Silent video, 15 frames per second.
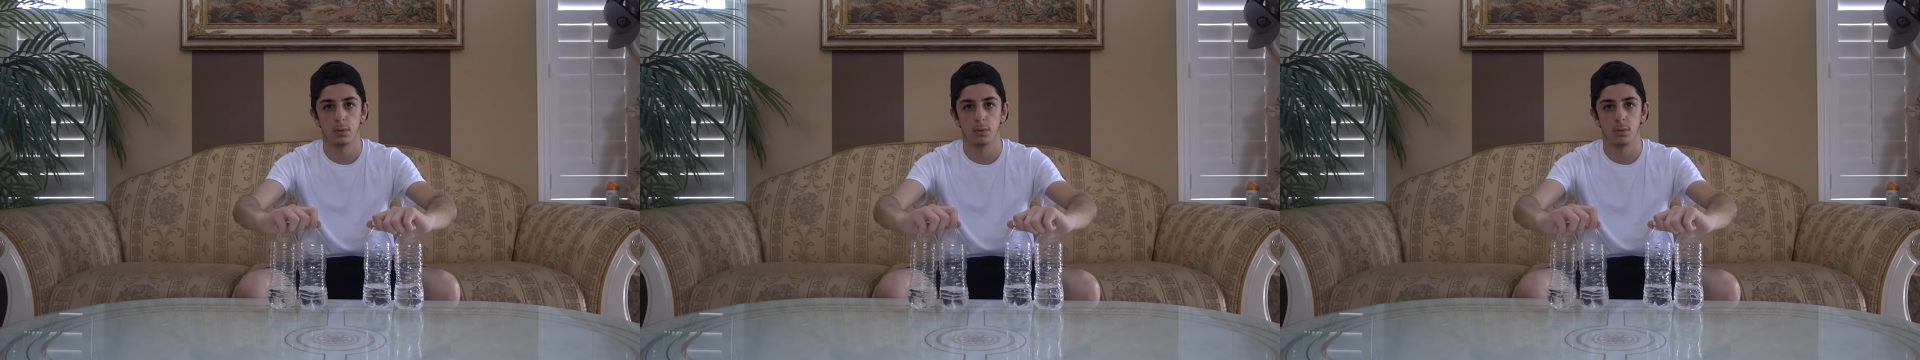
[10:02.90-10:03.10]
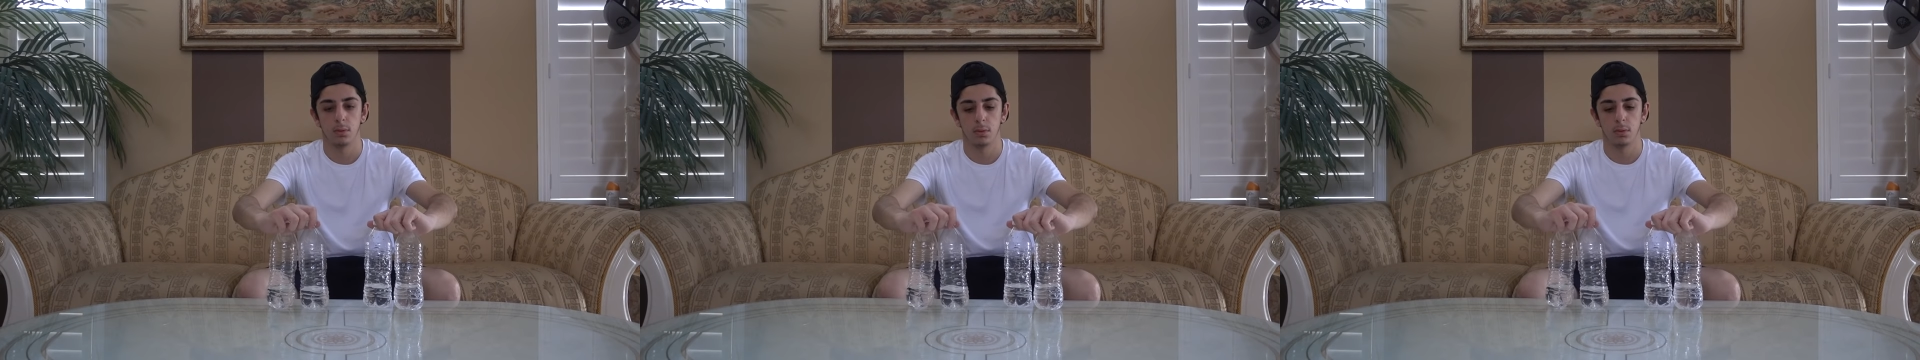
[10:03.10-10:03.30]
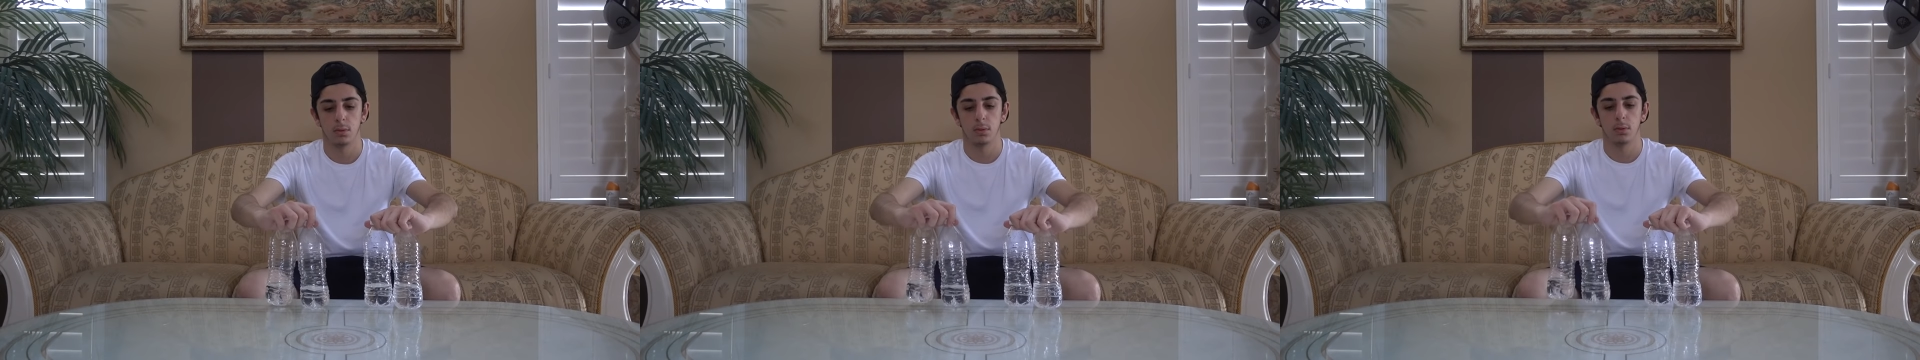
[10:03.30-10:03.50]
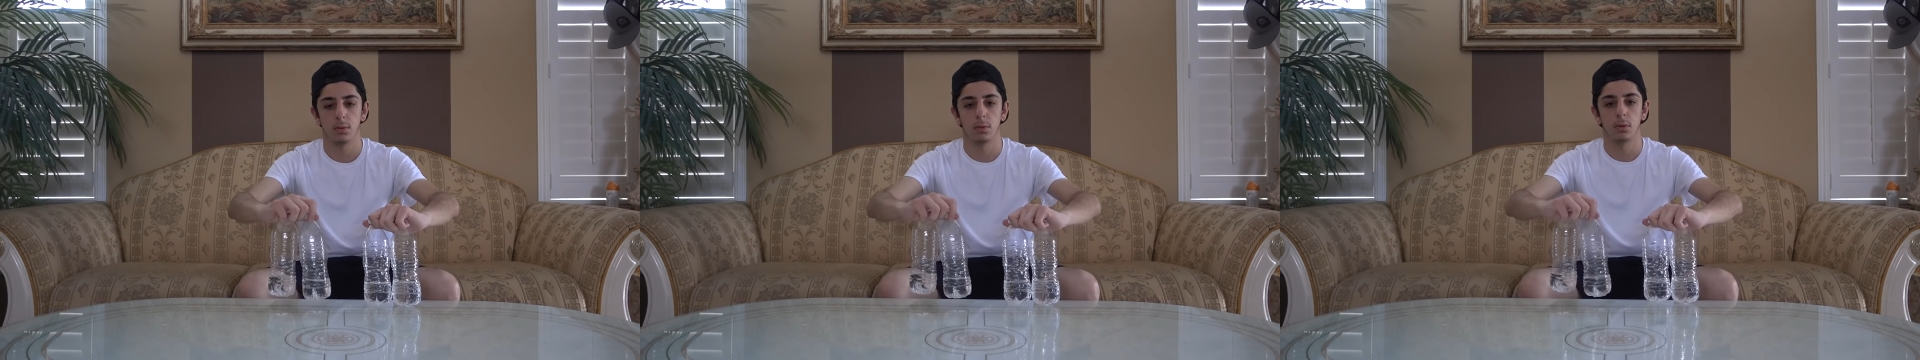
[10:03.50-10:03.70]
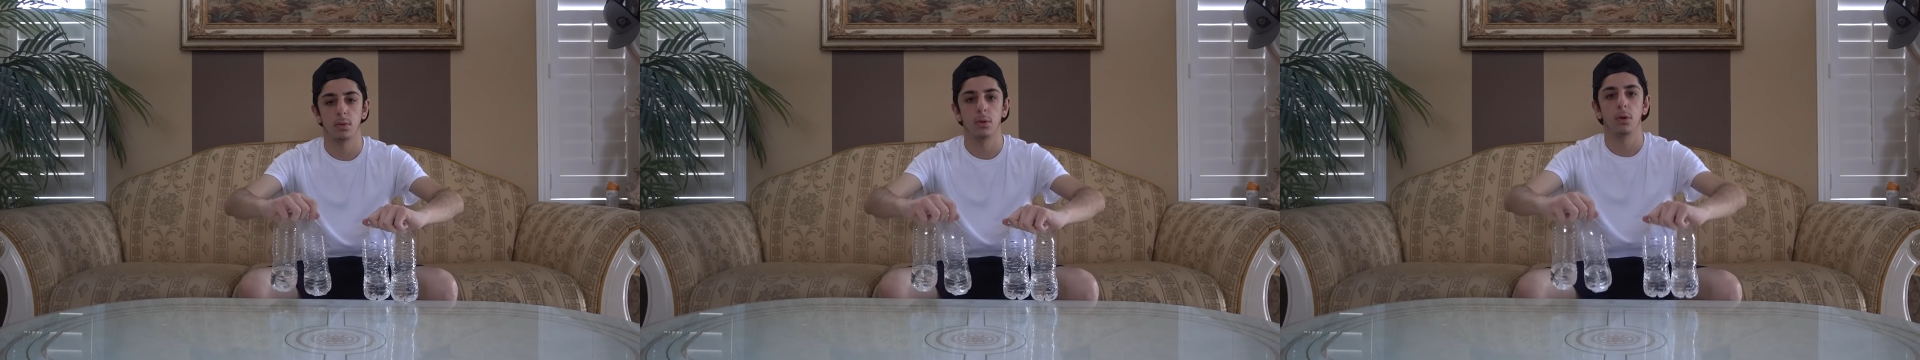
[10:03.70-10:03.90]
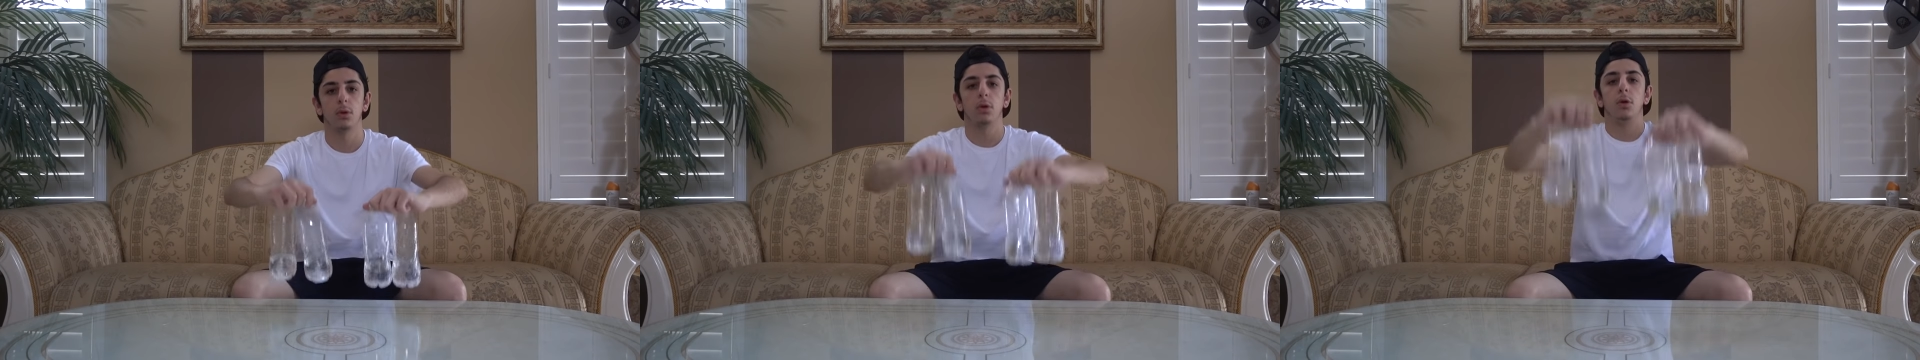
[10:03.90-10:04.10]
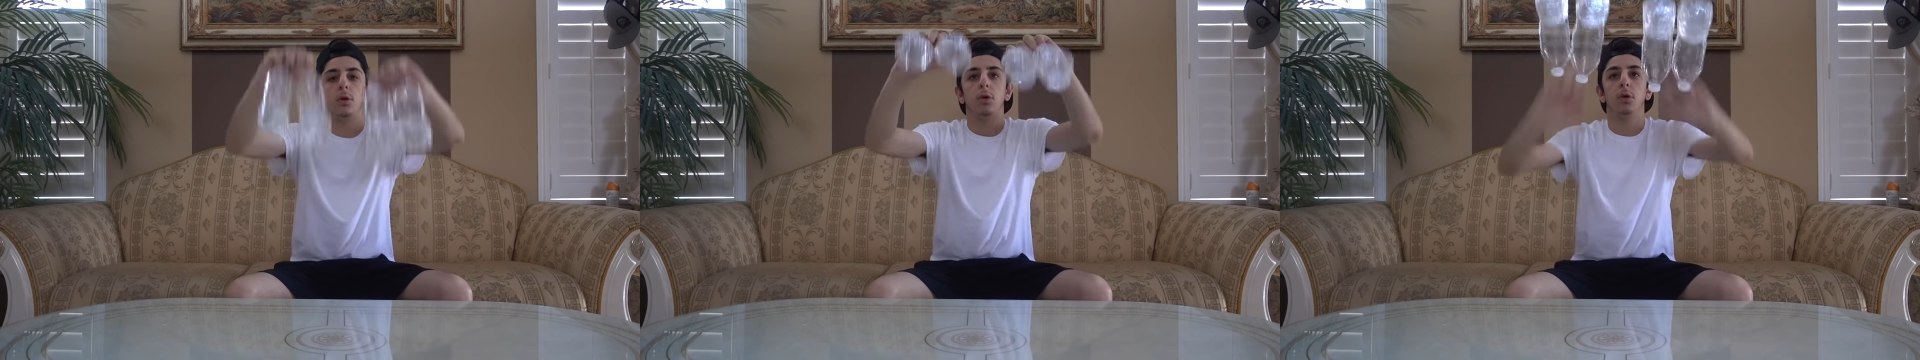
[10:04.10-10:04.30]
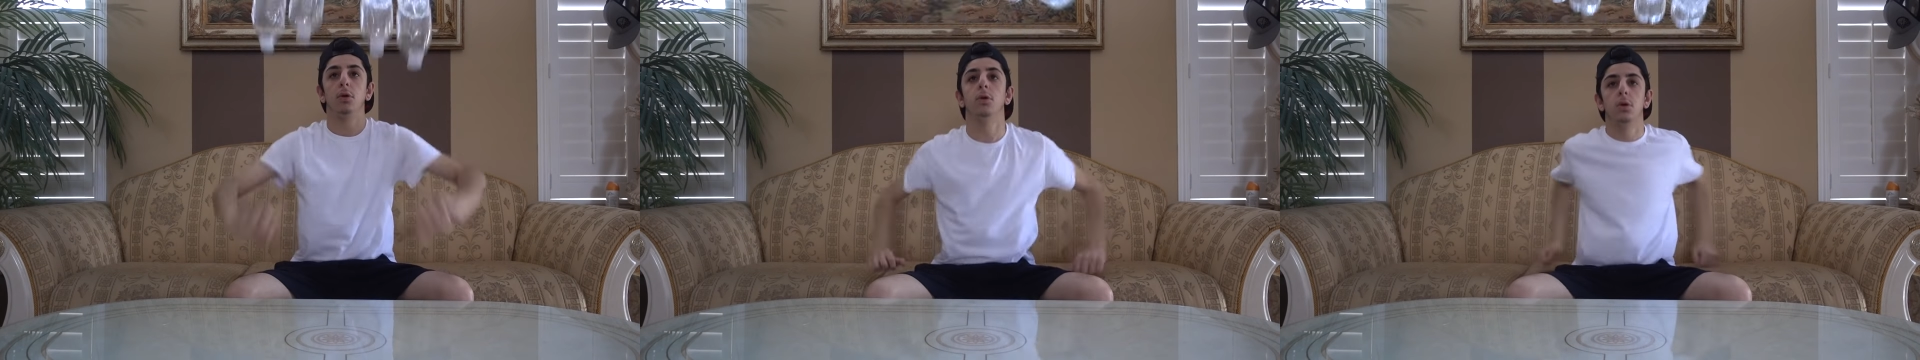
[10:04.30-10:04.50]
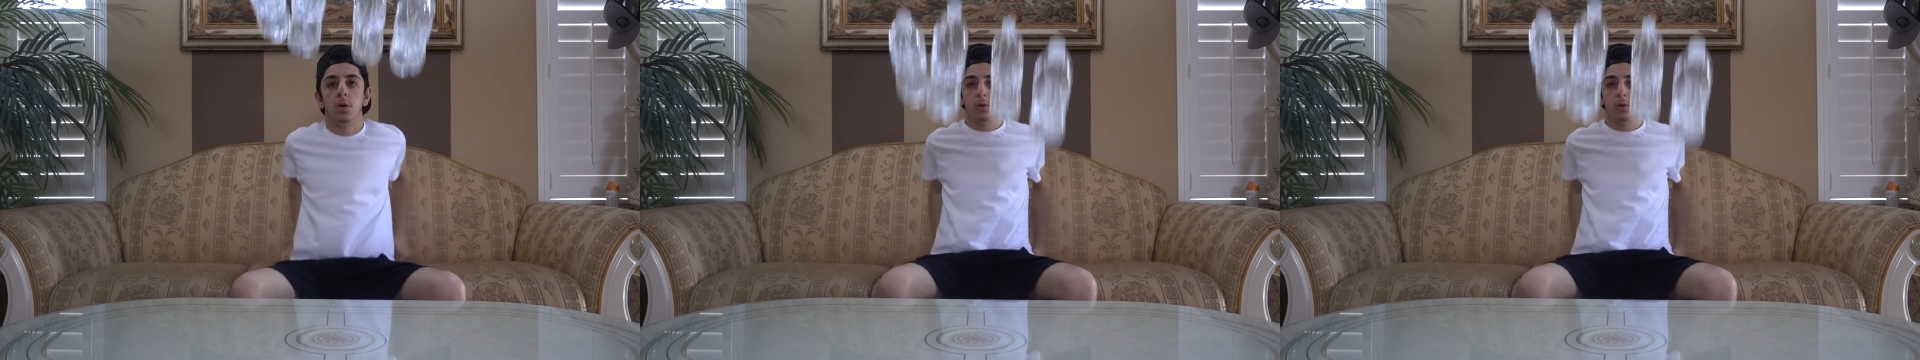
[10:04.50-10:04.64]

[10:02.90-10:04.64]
[no speech]